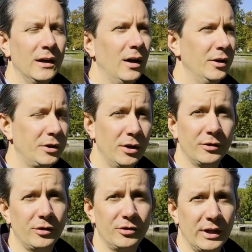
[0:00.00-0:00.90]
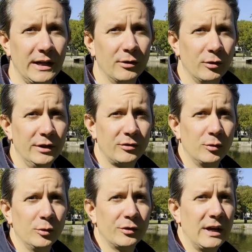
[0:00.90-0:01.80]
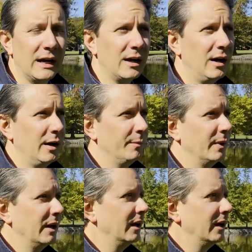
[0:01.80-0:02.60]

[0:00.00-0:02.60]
You can also check out greatschools.com.